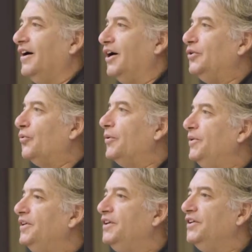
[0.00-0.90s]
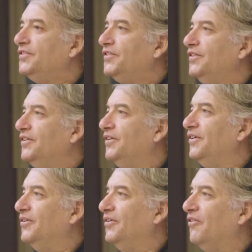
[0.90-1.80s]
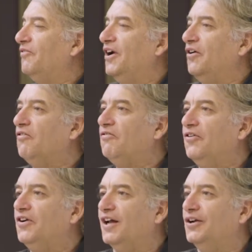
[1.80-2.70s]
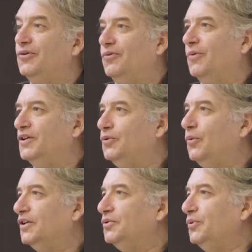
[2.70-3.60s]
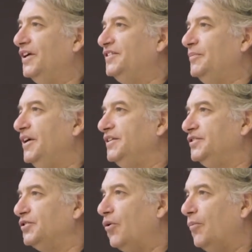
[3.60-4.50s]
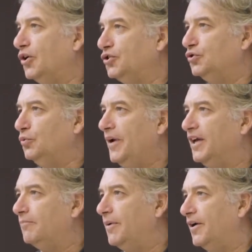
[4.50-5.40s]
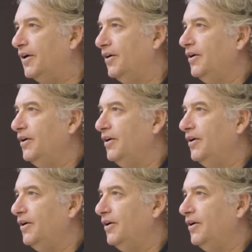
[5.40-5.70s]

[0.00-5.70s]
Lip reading: and you repeat this often and often, and what you want to estimate is how much you make per